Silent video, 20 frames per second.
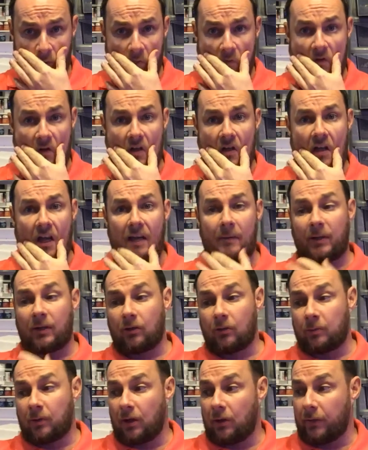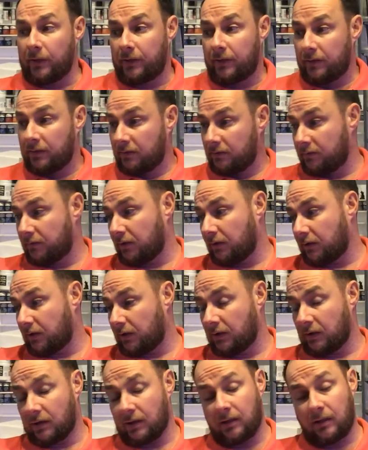We've got the gaming club going. We've got
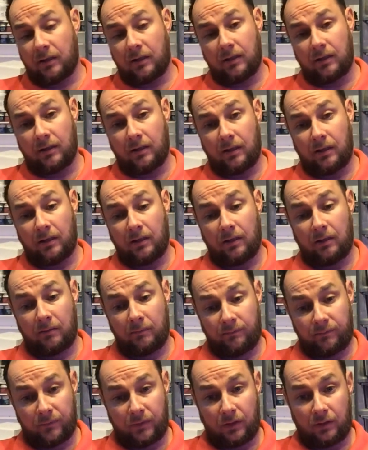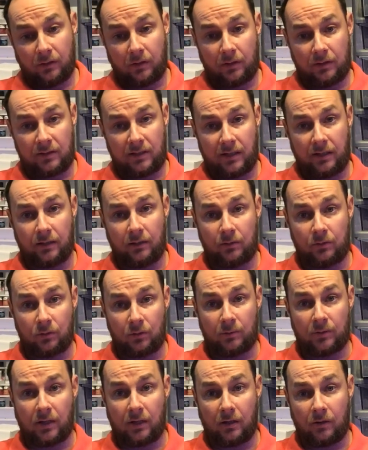the going to set the
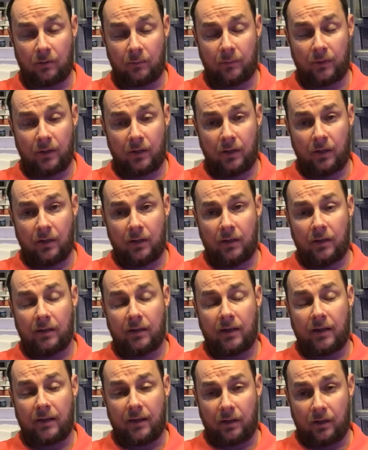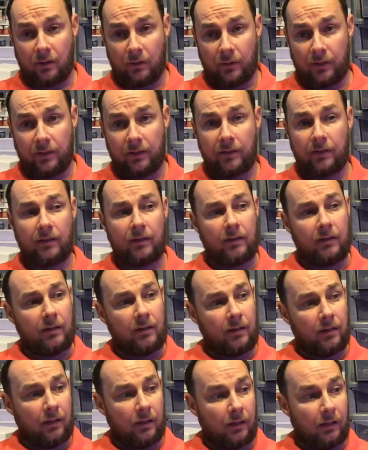YouTube channel up, get that going,
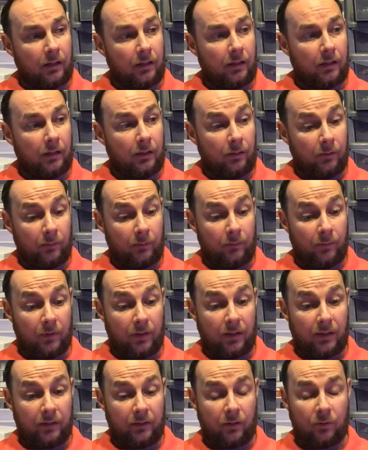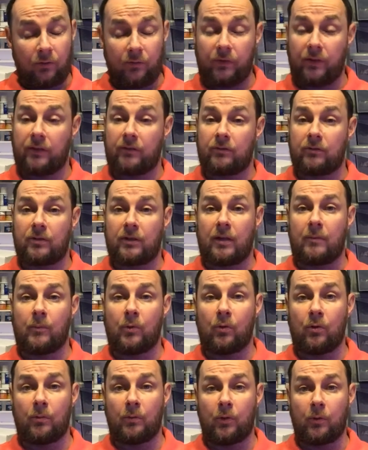and hopefully just get
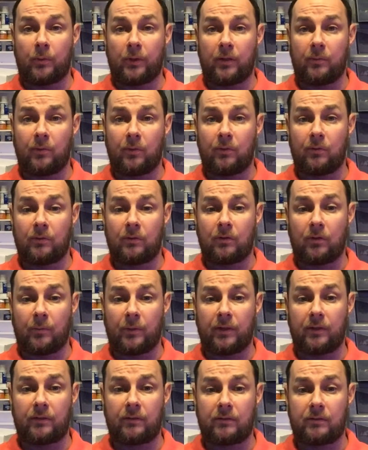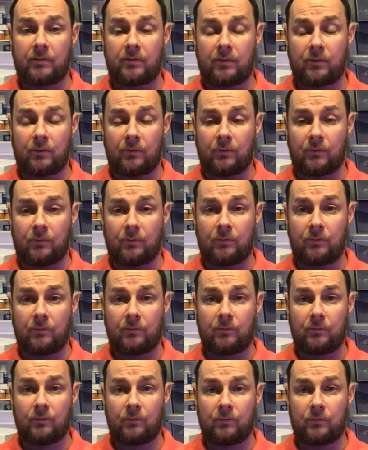more and more people coming to
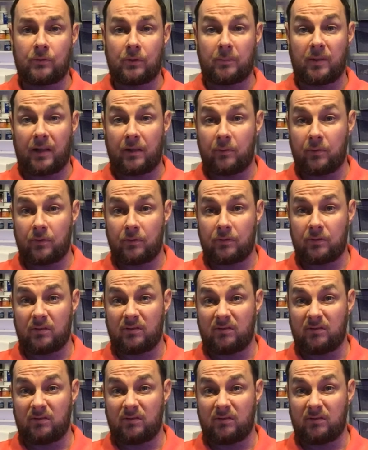play with us.